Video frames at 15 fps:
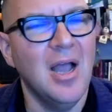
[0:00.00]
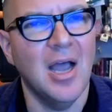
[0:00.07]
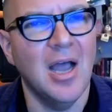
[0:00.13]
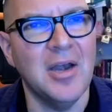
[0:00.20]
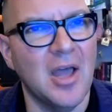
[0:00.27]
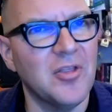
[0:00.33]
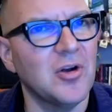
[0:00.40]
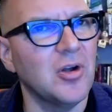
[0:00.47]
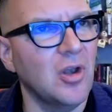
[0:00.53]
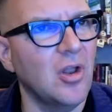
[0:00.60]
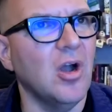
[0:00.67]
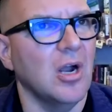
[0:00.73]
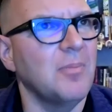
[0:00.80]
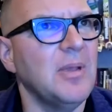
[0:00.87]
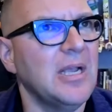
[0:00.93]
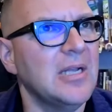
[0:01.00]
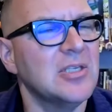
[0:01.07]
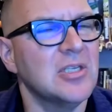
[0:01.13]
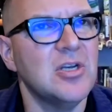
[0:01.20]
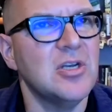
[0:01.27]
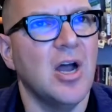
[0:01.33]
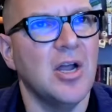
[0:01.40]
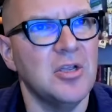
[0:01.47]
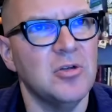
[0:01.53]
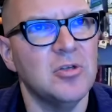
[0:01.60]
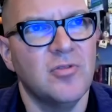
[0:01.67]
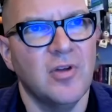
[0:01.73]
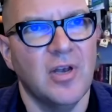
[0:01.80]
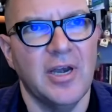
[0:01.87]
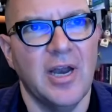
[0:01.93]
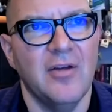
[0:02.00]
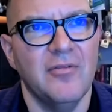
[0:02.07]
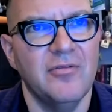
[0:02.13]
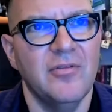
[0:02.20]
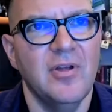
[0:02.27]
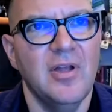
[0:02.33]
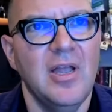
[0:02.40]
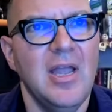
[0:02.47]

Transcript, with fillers: another look because it's not useful enough.